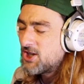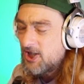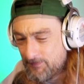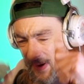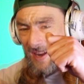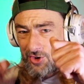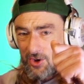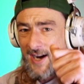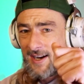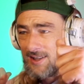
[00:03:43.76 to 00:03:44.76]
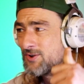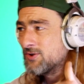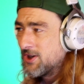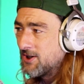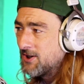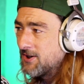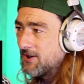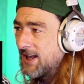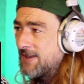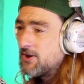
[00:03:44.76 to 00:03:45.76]
you can bang a triangle,
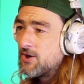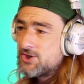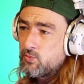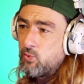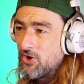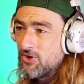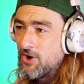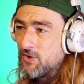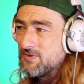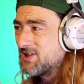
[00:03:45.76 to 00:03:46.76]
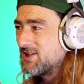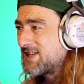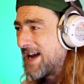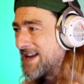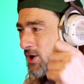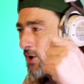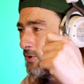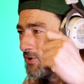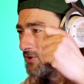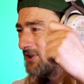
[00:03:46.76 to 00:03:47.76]
even though it's just one note. It's
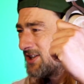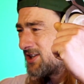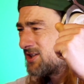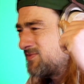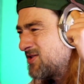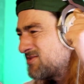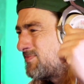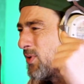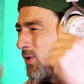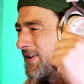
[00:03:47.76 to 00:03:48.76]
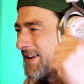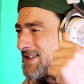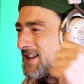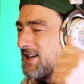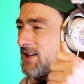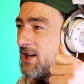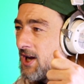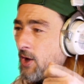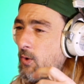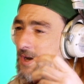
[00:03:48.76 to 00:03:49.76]
atonal. It's boring, isn't
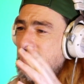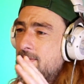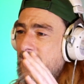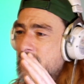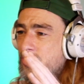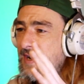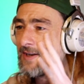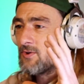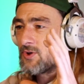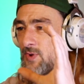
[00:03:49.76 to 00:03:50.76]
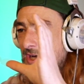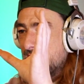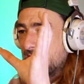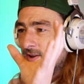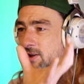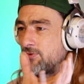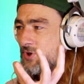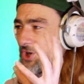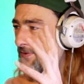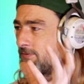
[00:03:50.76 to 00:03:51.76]
it? Why didn't they make triangles with
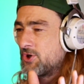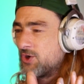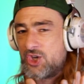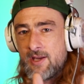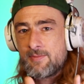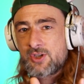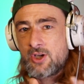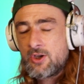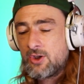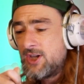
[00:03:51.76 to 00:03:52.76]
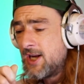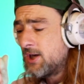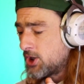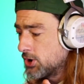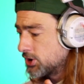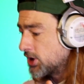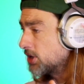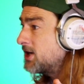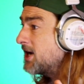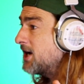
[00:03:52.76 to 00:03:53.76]
different shapes so you could ding, ding,
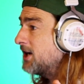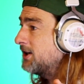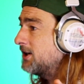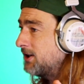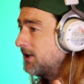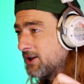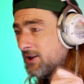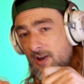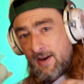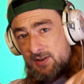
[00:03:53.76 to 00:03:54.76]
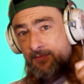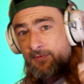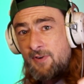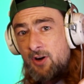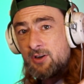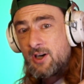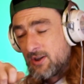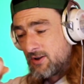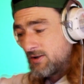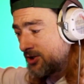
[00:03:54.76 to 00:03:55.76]
ding, ding? You'd have some fun,
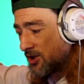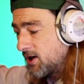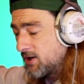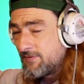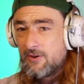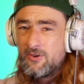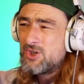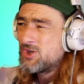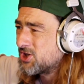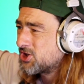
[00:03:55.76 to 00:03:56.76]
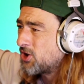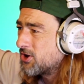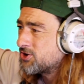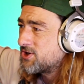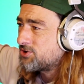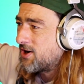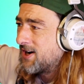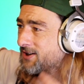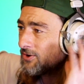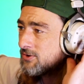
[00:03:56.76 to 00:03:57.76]
like a xylophone, not just a solitary
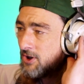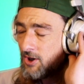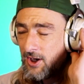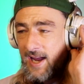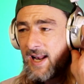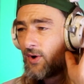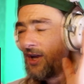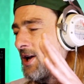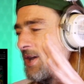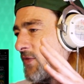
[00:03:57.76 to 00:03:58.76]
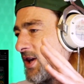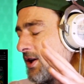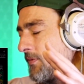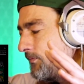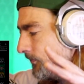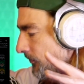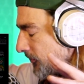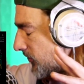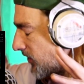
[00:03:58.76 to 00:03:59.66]
triangle. Anyway, the one